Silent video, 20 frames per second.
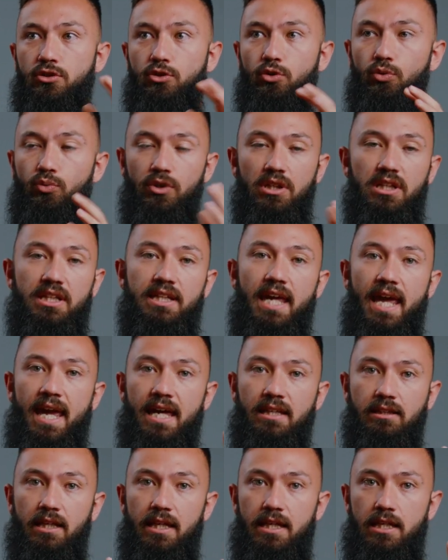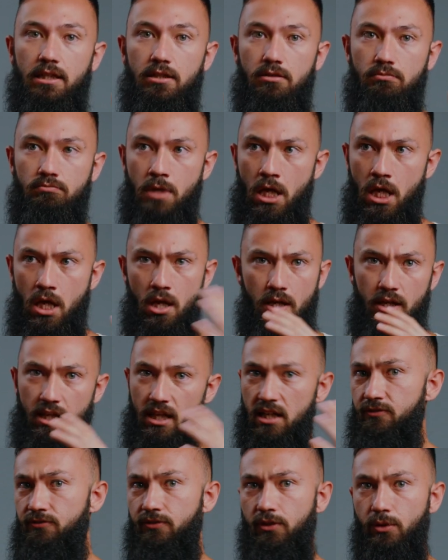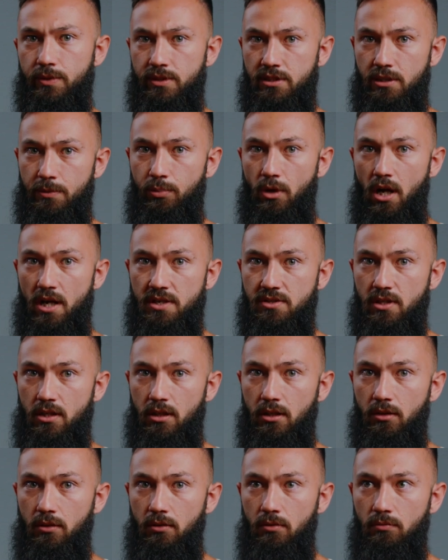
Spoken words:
you really can't let it influence the pricing